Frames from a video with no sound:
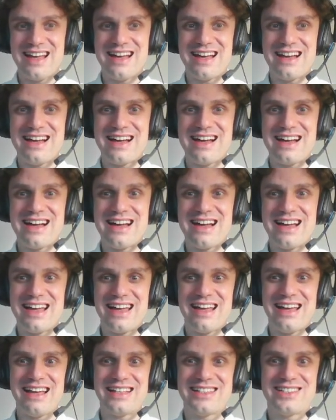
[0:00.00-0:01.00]

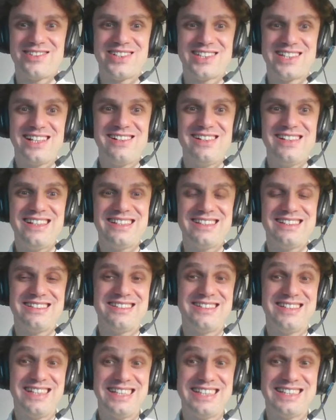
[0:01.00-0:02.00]
As a result,
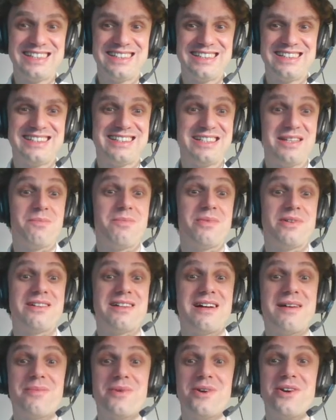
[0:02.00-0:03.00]
this simple
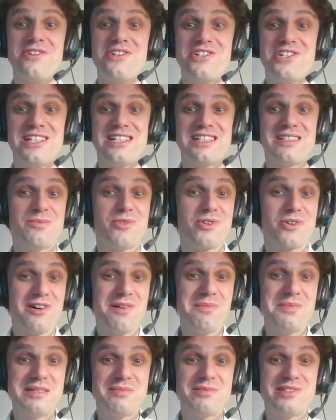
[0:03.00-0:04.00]
approach is more
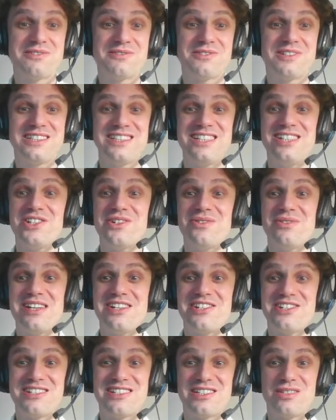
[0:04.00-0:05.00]
optimal for
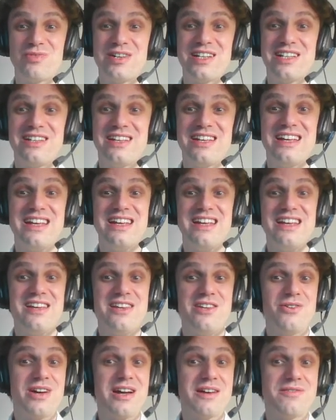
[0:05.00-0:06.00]
situations when
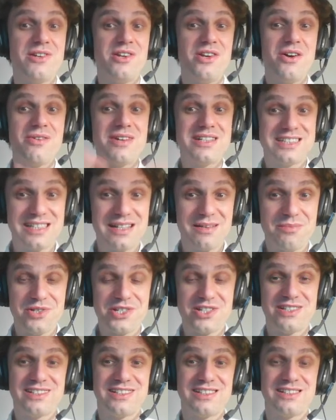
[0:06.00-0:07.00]
you have no
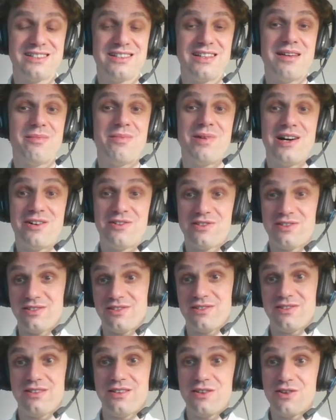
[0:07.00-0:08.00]
assumptions
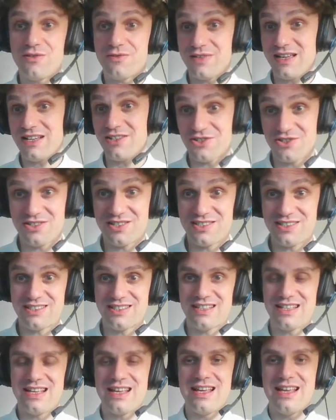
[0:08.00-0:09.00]
about your
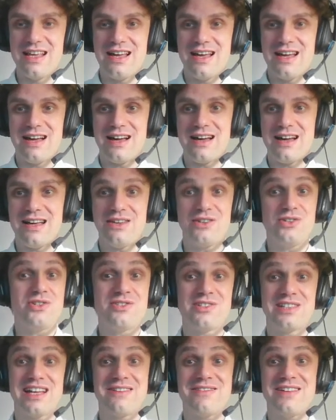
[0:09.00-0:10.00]
factors. You
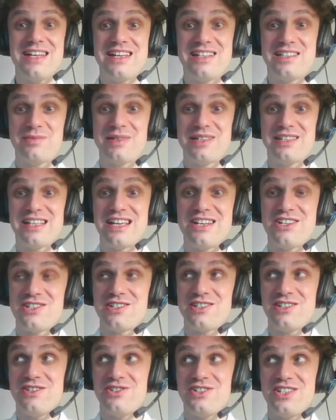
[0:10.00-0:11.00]
don't have any
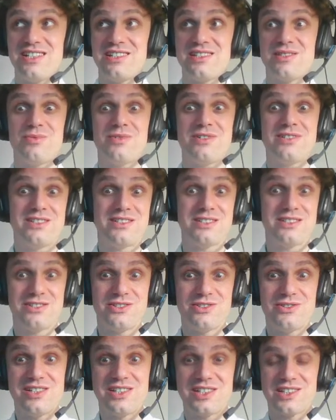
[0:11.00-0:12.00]
expectations. You just want
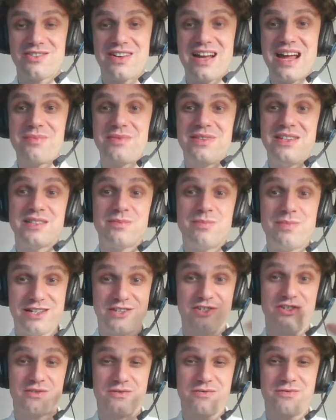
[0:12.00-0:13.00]
to describe this
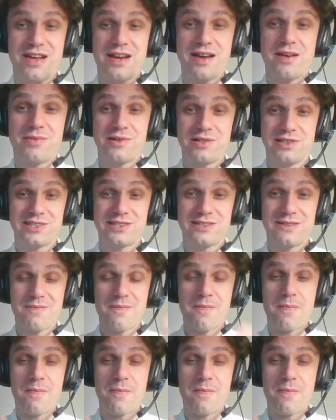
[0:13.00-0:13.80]
bunch of variables